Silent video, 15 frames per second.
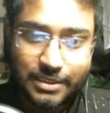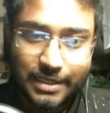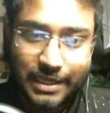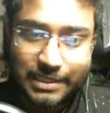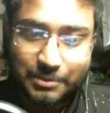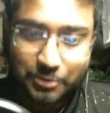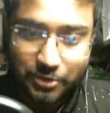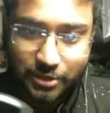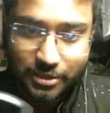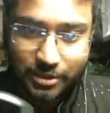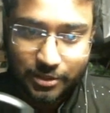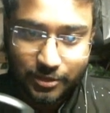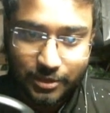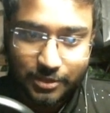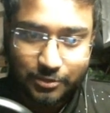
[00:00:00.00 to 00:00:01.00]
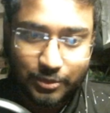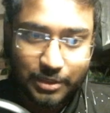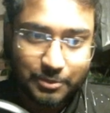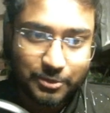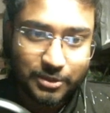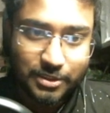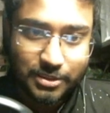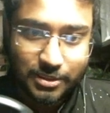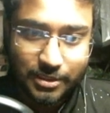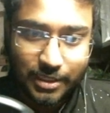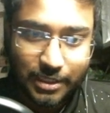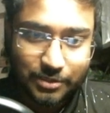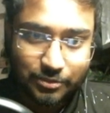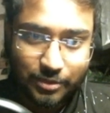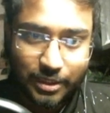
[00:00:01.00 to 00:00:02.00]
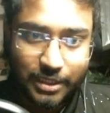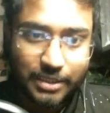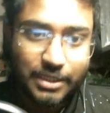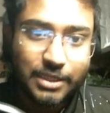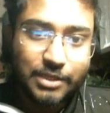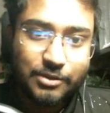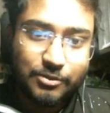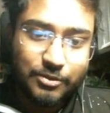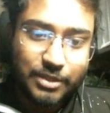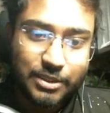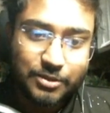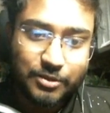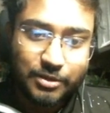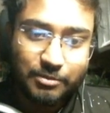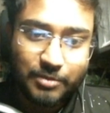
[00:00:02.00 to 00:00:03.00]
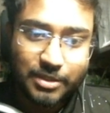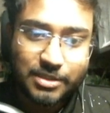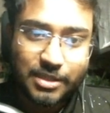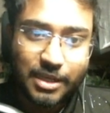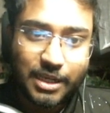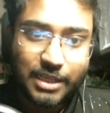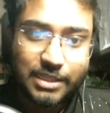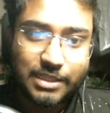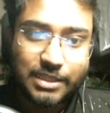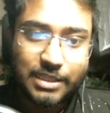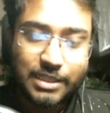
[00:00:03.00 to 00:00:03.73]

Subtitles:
x position or its y position. That's why we are doing missile